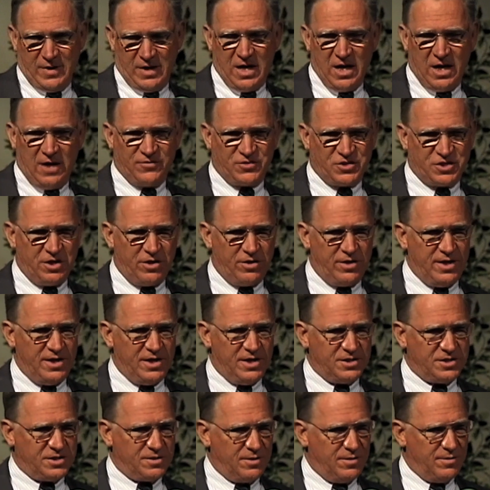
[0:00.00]
King of
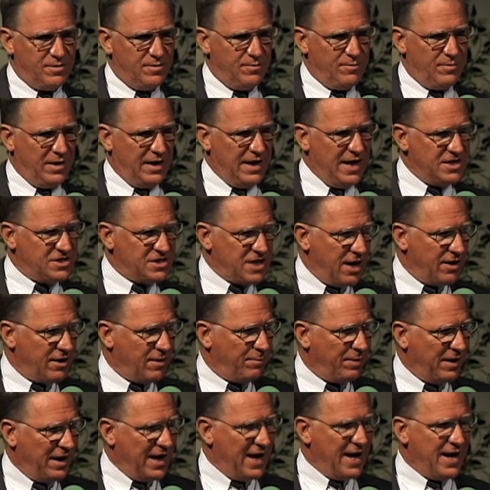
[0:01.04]
Syria lays out
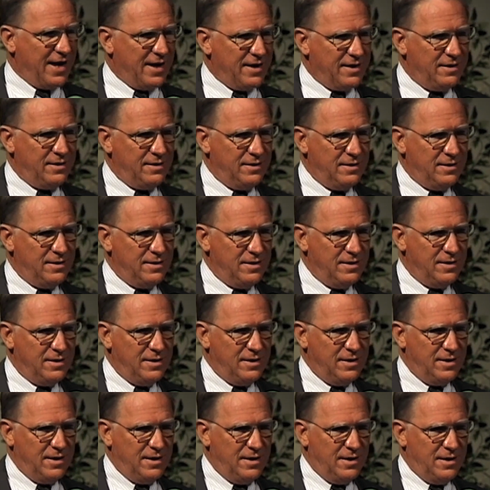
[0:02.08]
a plan.
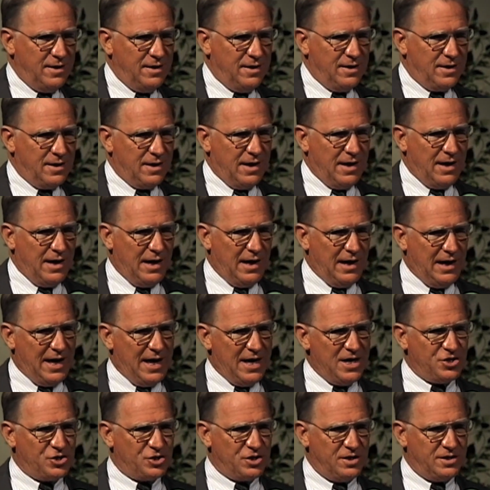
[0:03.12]

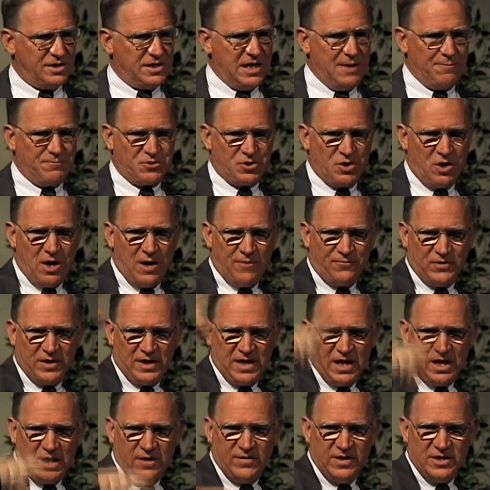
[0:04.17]
Elisha tips off the
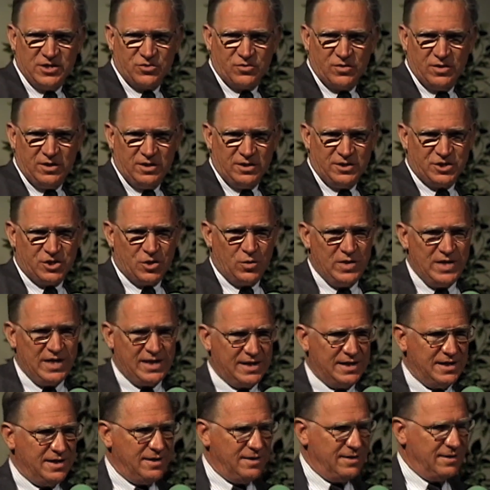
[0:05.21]
king of Israel so he
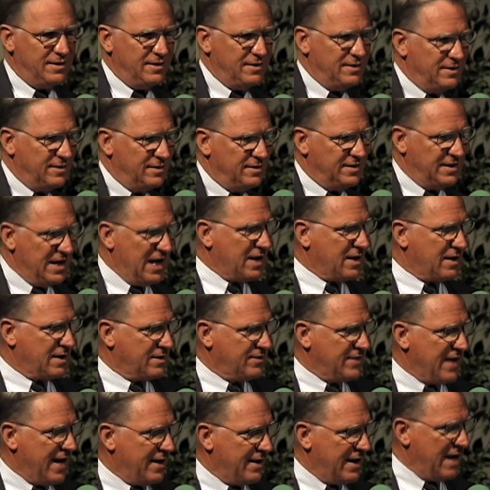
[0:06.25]
can
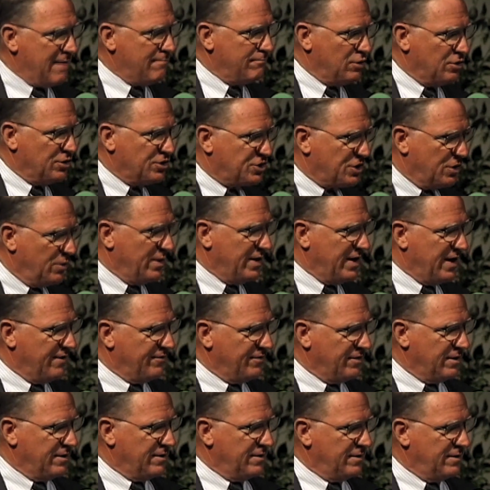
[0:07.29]
duck that ambush or
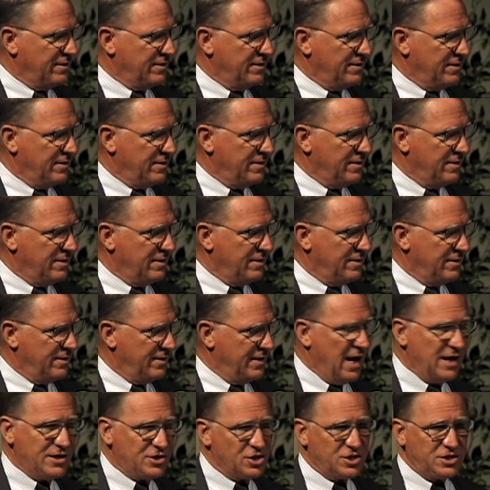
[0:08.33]
whatever.
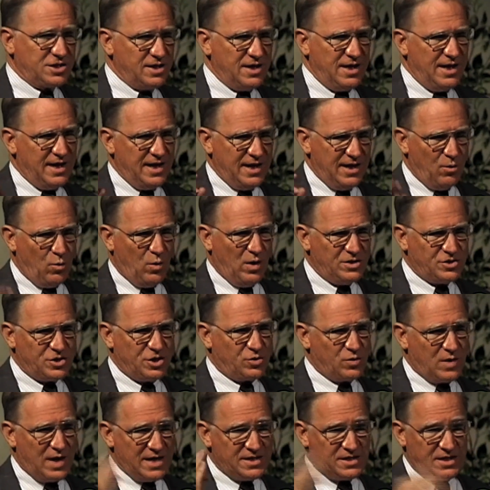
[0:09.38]
Not just once
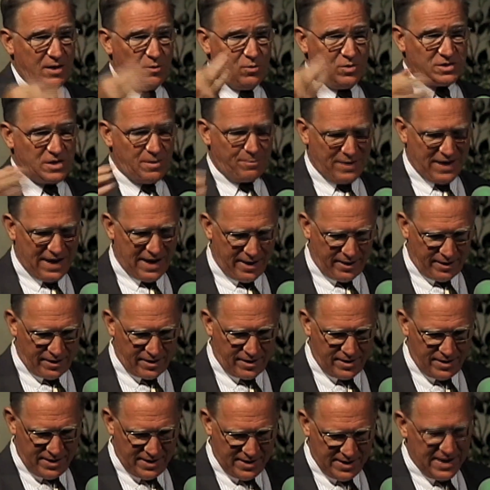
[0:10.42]
or twice, it was a
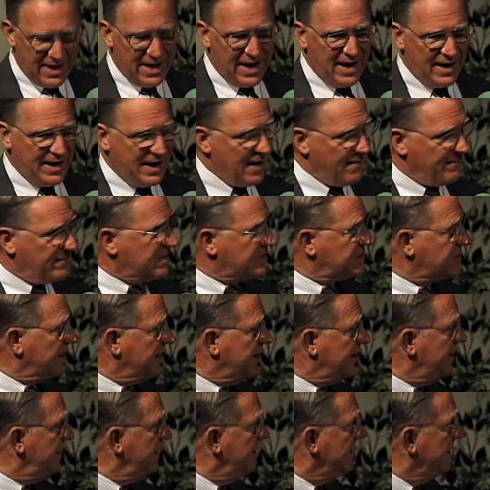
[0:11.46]
pattern, and
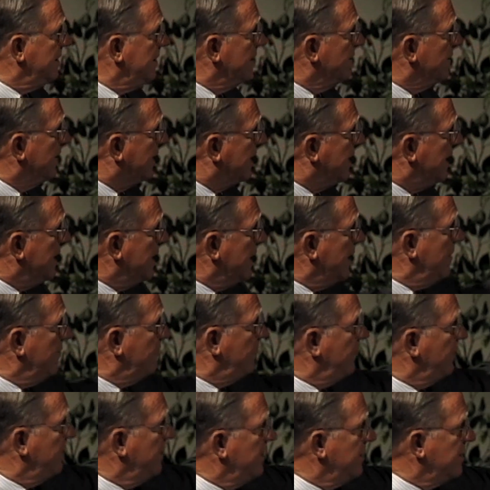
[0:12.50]
obviously the king
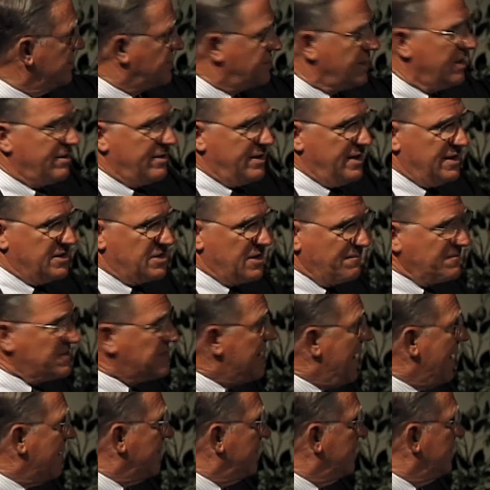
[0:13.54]
of Syria is
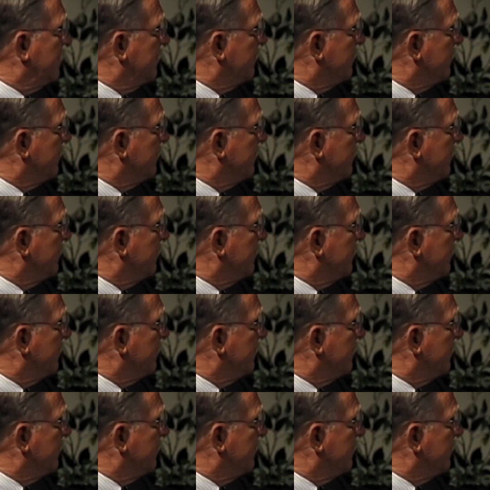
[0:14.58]
upset.